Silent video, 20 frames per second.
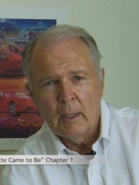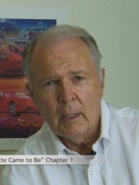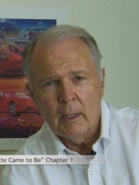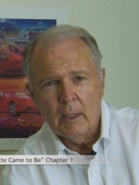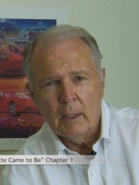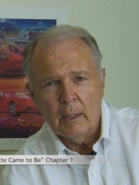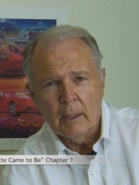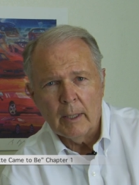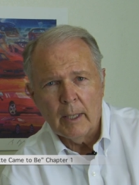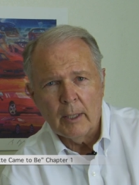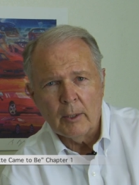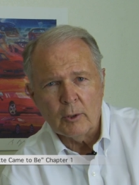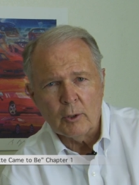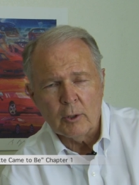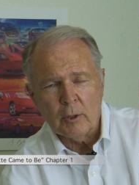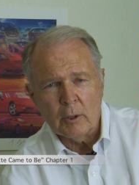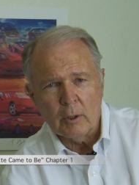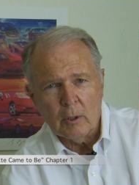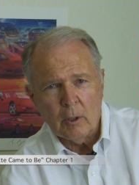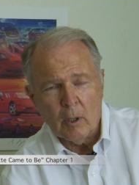uh,
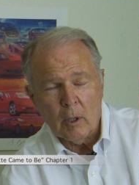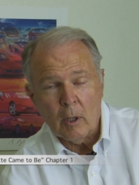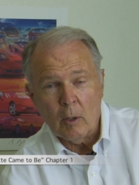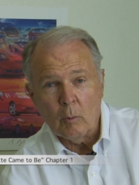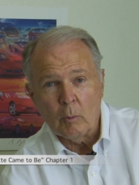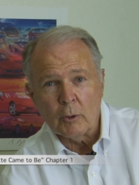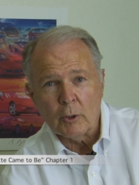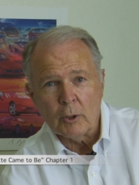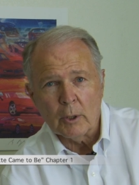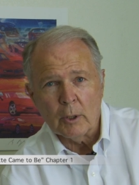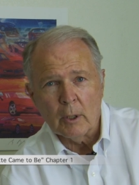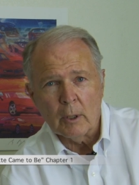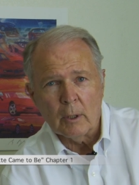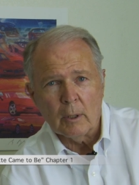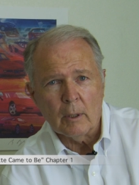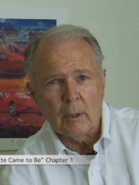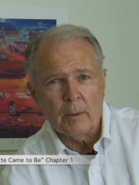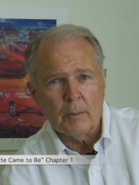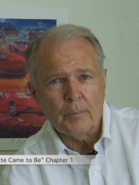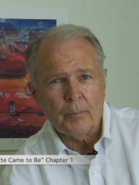engine car, which
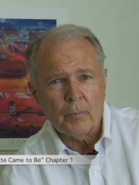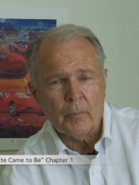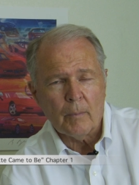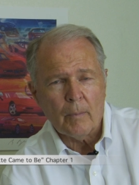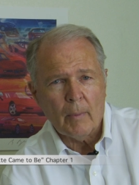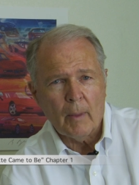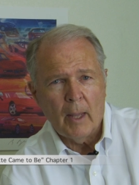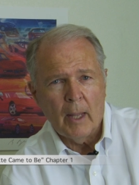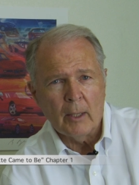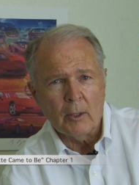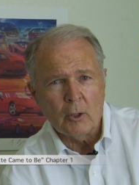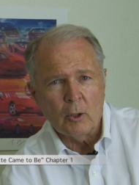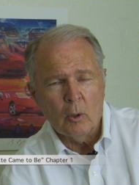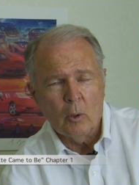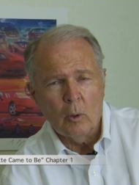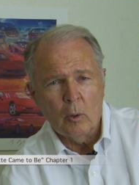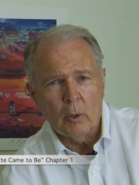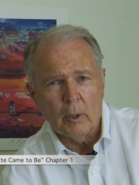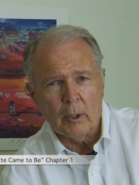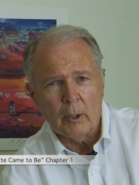uh, Ed
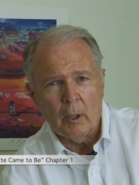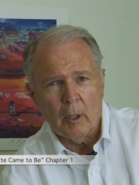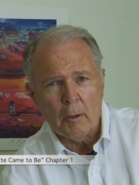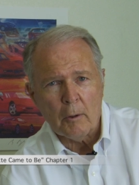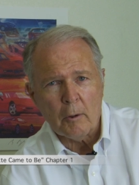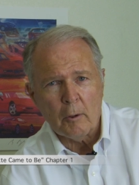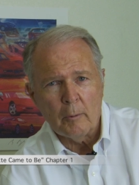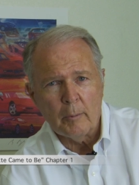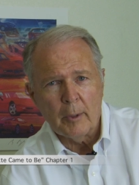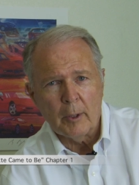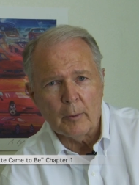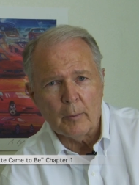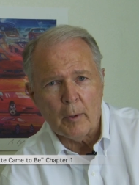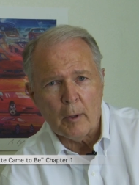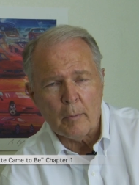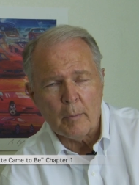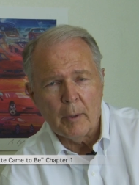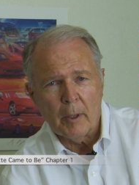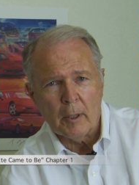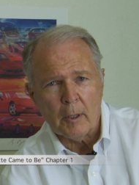Cole had also been
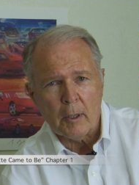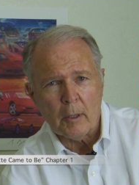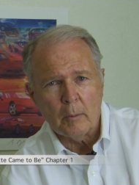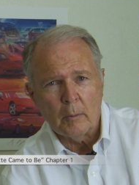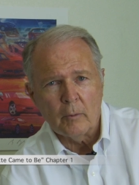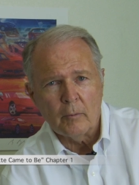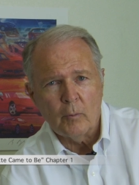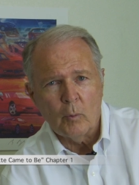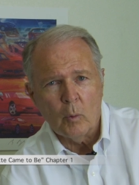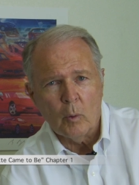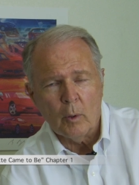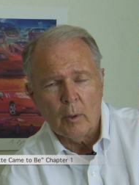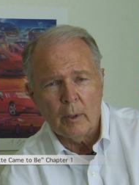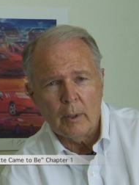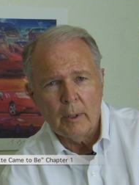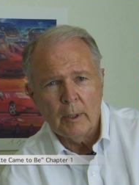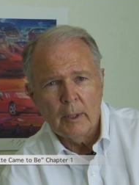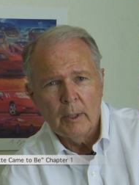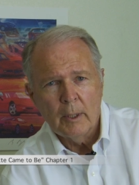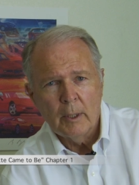responsible for.
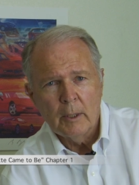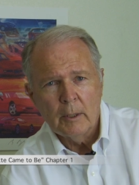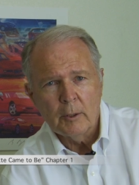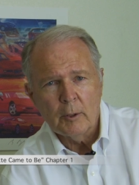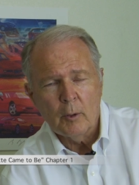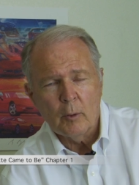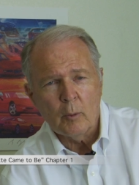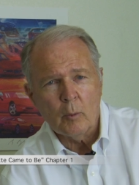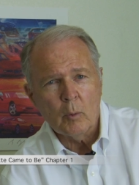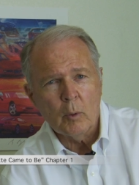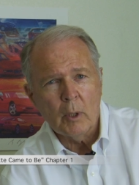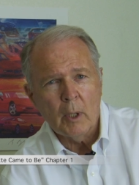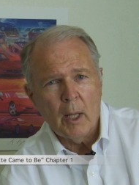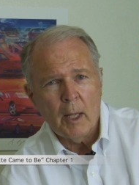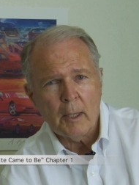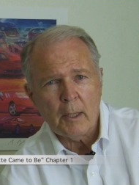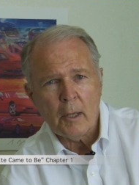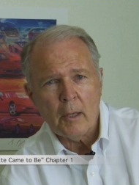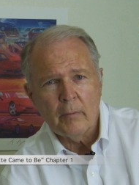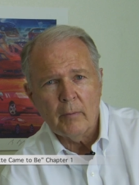So there were
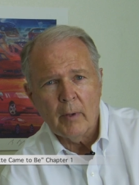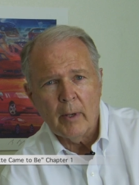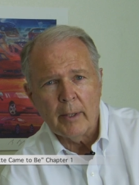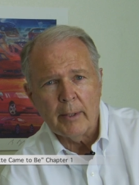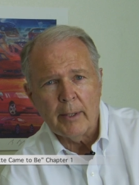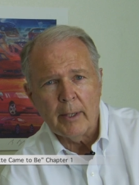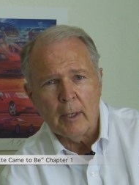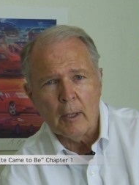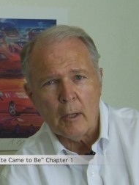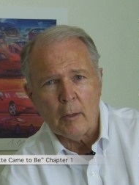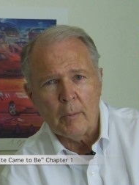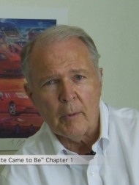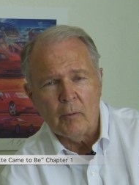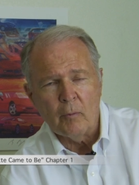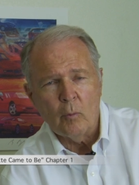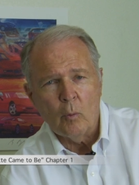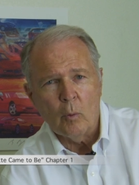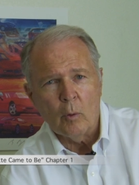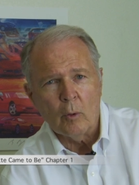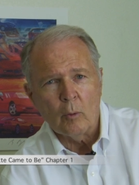lots of ideas
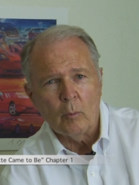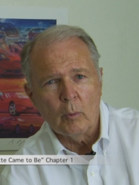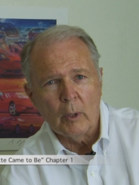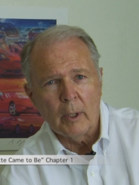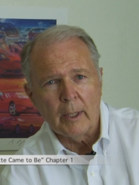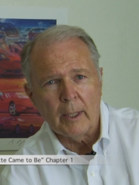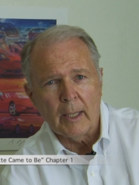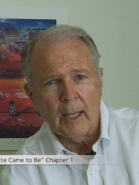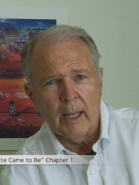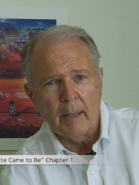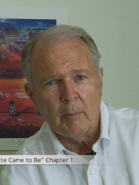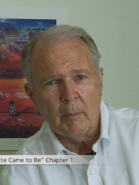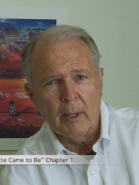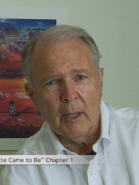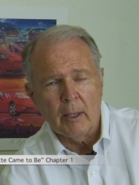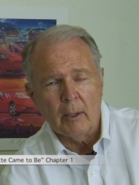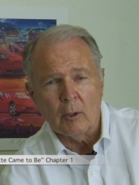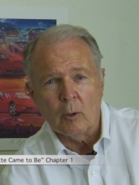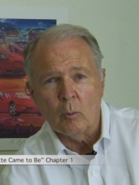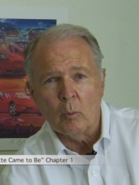before it really came
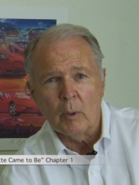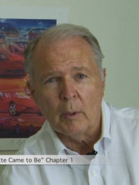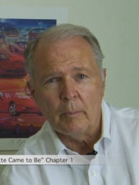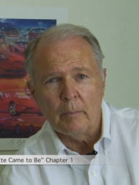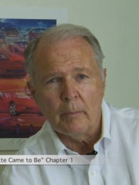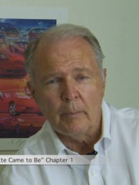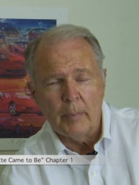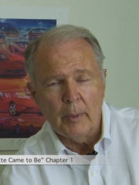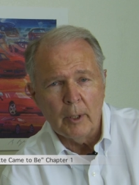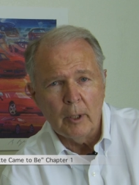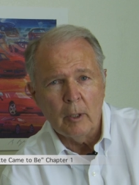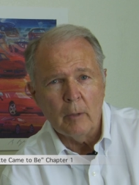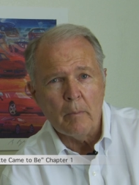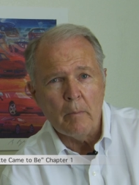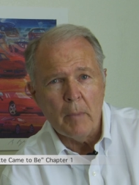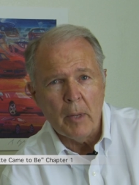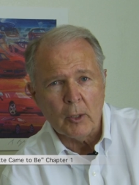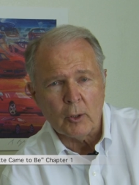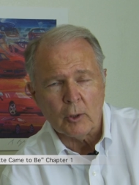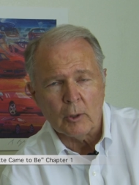down to what Bill
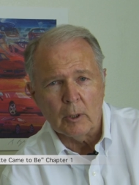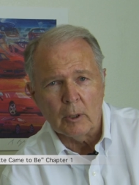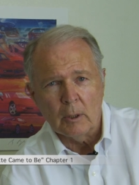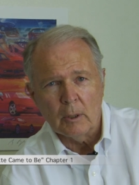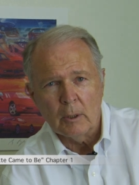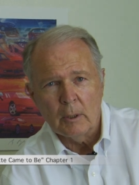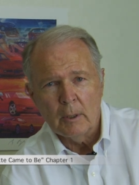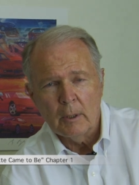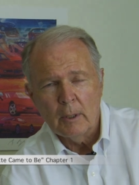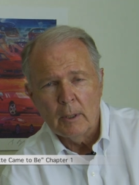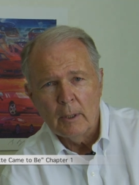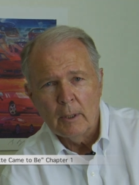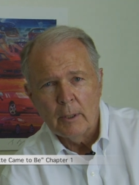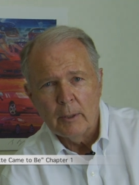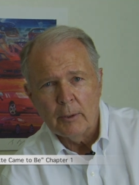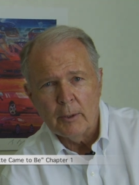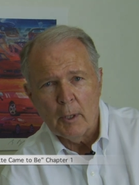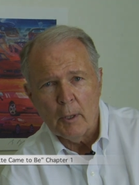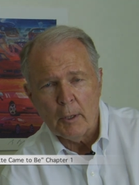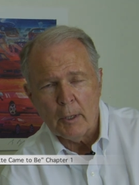Mitchell
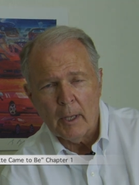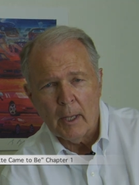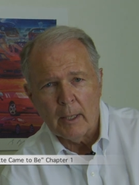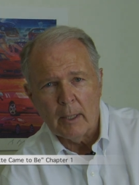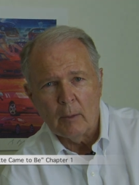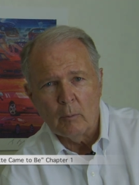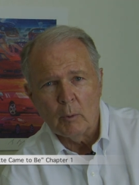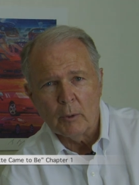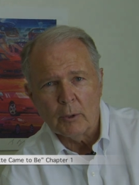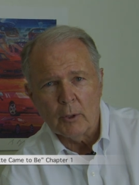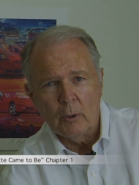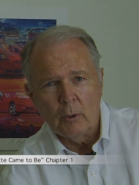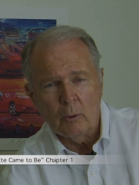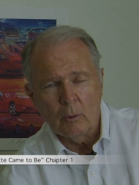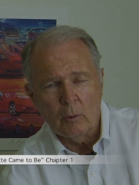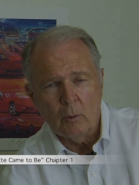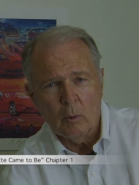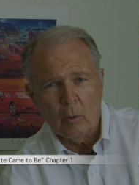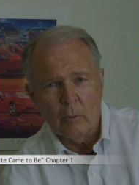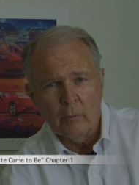decided what the
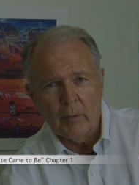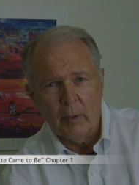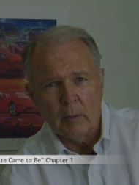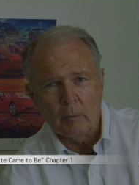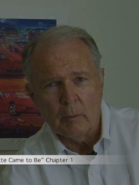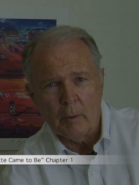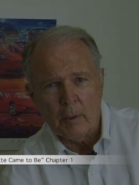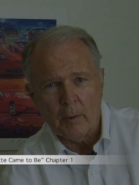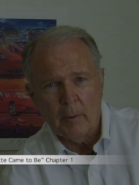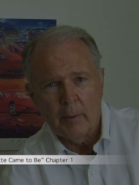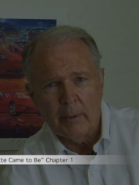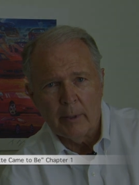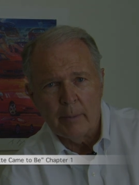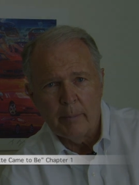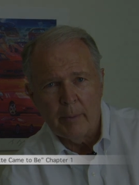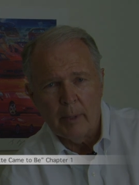new Corvette was going to